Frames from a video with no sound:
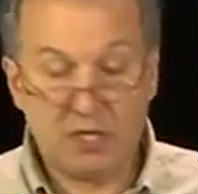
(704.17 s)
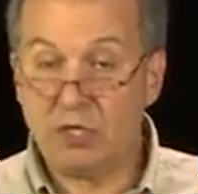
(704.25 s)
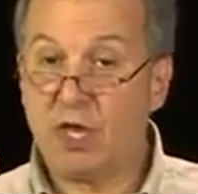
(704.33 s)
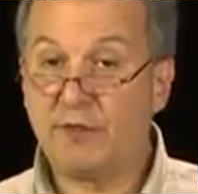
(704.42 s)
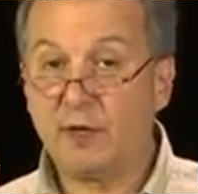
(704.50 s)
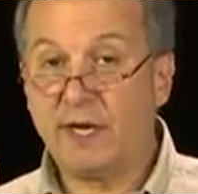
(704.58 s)

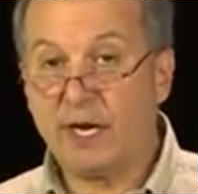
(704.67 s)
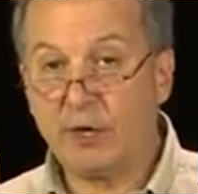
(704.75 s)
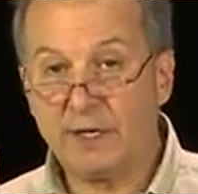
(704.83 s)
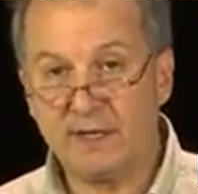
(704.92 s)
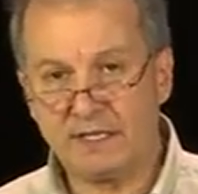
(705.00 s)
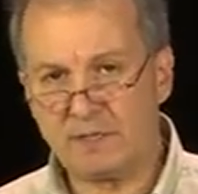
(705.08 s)
Another
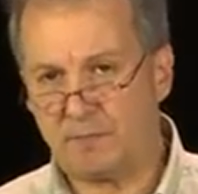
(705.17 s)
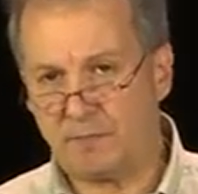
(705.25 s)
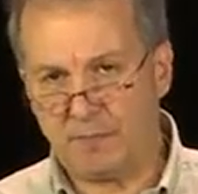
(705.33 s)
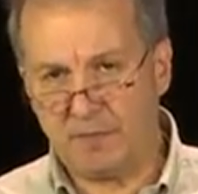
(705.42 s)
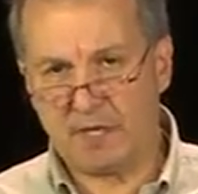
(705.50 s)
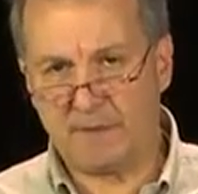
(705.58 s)
area that's
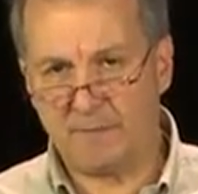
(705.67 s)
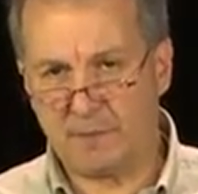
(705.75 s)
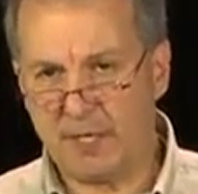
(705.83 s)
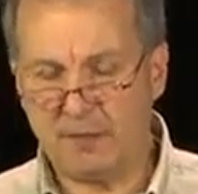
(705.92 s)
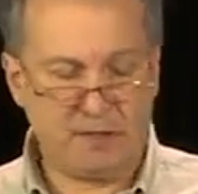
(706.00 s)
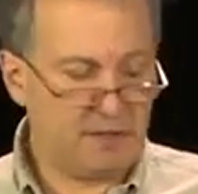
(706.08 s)
become
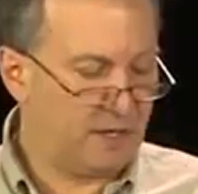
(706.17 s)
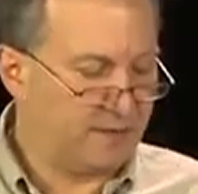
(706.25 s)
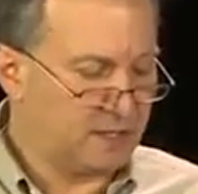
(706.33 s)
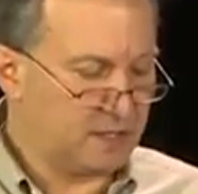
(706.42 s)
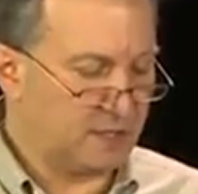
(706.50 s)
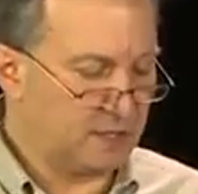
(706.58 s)
big,
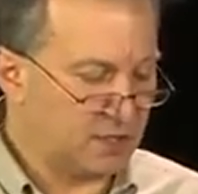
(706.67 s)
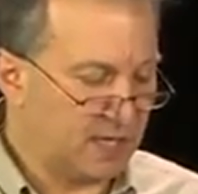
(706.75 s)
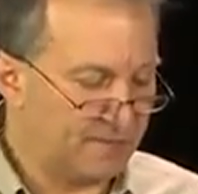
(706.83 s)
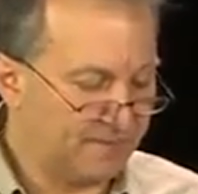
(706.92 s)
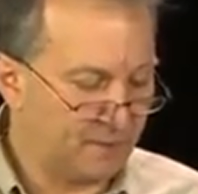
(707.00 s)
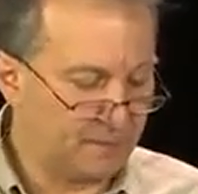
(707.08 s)
this is a
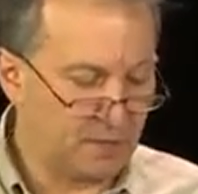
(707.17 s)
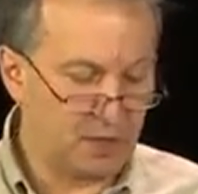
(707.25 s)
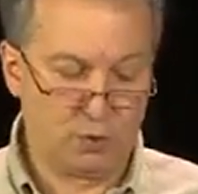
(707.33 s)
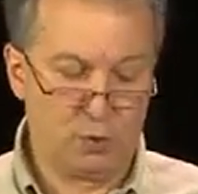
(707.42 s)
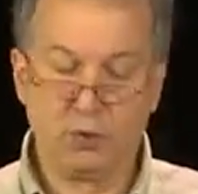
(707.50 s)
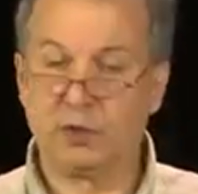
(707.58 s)
shot from
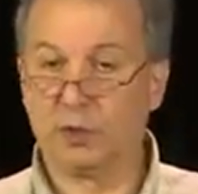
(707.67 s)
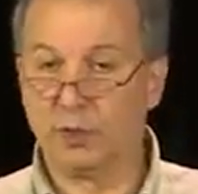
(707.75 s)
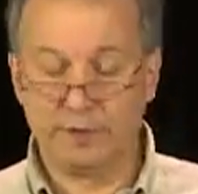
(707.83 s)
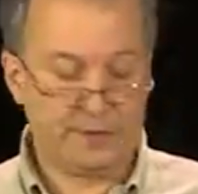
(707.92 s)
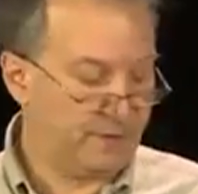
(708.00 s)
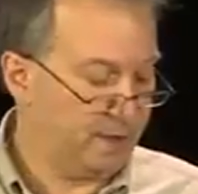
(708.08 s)
Google
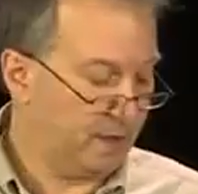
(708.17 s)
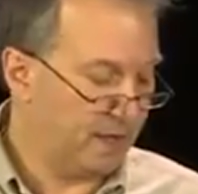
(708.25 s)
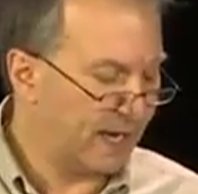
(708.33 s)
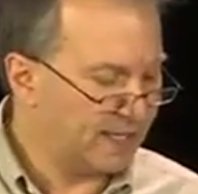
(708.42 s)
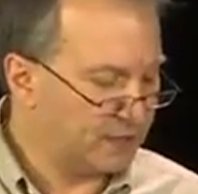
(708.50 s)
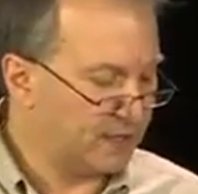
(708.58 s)
Earth.
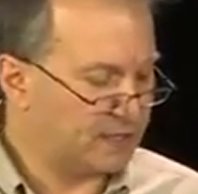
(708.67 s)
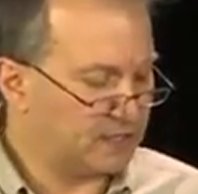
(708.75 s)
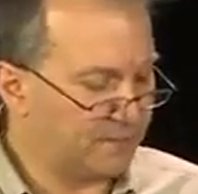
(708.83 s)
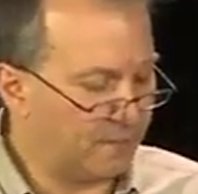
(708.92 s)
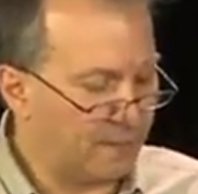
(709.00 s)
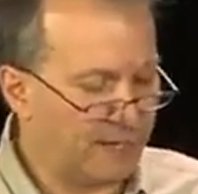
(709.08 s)
Actually,
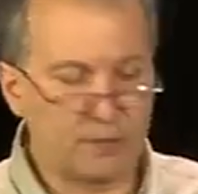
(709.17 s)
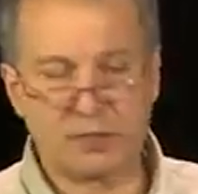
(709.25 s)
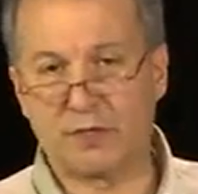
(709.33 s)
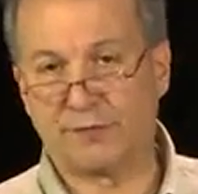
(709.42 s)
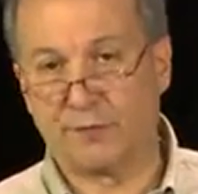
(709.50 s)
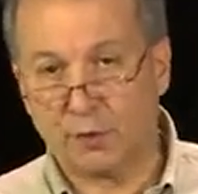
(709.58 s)
this is from
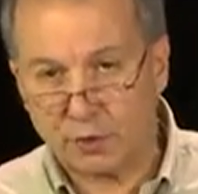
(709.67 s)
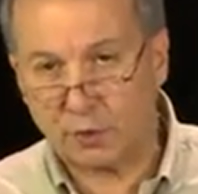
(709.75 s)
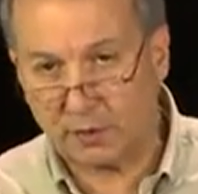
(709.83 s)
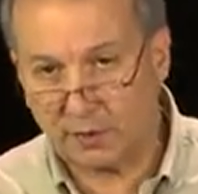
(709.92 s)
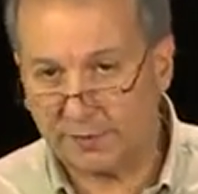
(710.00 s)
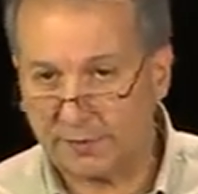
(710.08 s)
Microsoft's
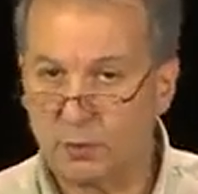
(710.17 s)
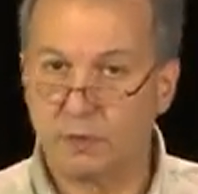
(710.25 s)
Virtual Earth.